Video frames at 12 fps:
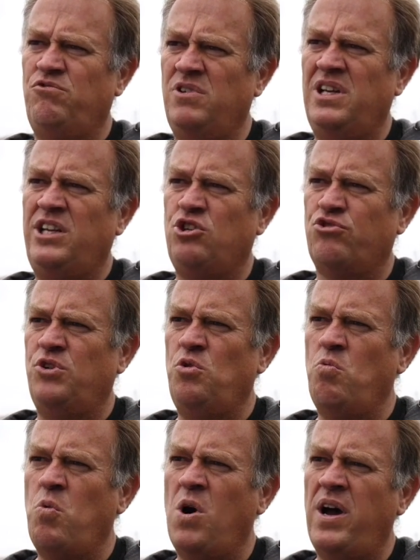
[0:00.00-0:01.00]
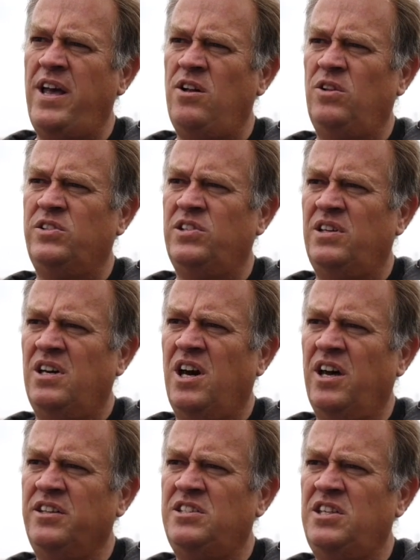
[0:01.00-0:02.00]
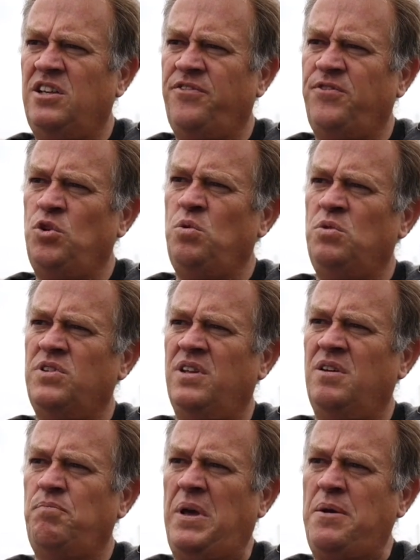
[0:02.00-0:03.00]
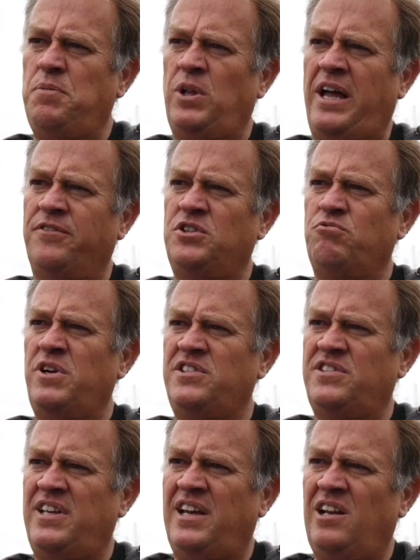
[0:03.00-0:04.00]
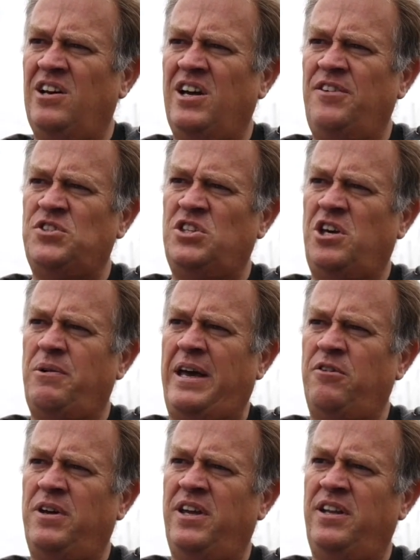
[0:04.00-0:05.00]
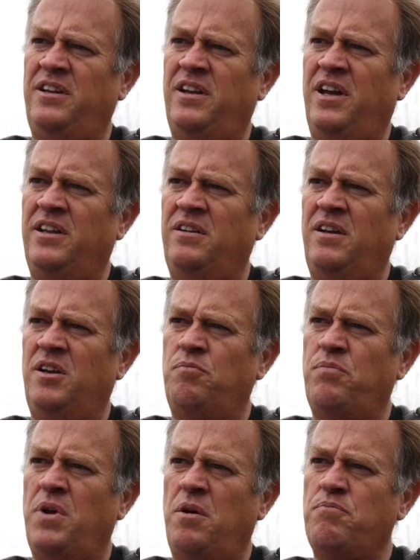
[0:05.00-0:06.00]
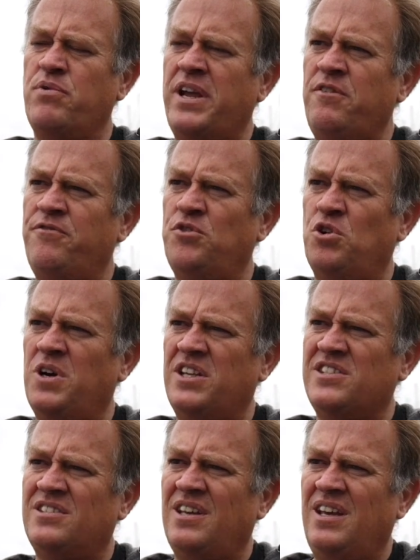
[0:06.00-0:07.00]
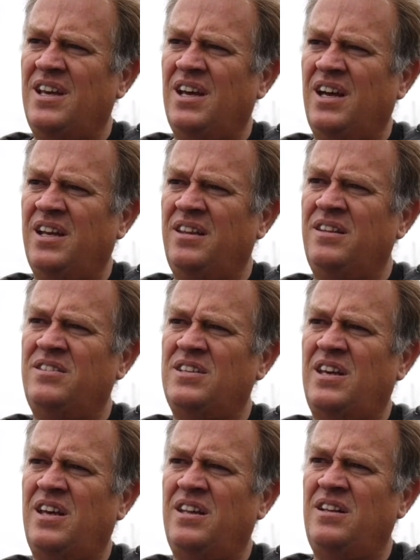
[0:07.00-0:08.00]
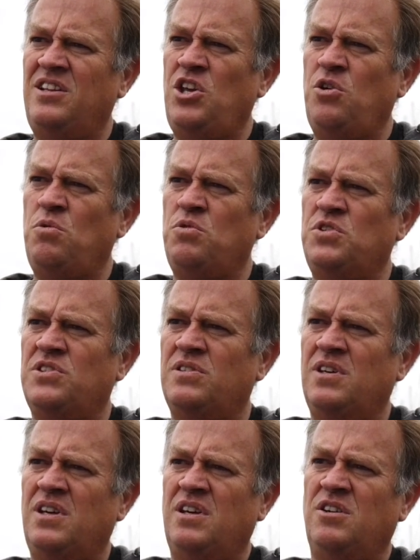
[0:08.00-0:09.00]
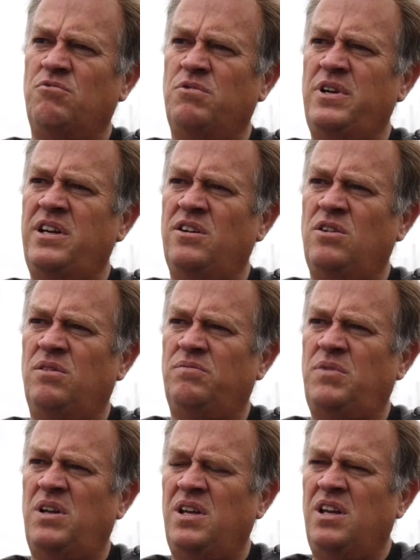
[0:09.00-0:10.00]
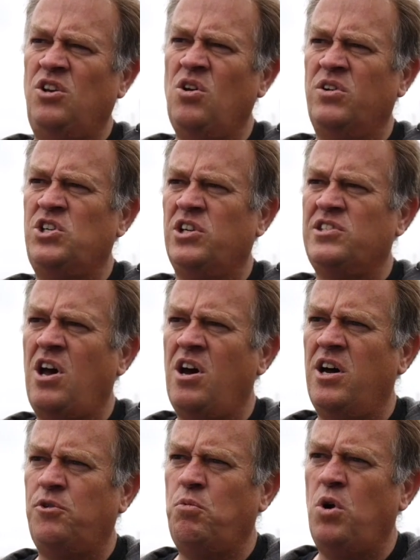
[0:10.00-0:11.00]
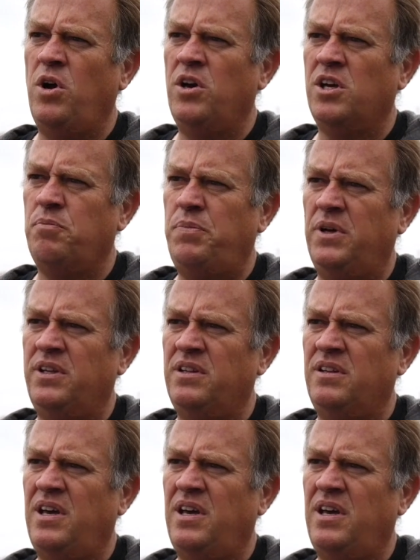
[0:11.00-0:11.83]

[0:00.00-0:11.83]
really true wild hunted food that people have to risk their lives to go out and bring for us, and use real, not just hard work, but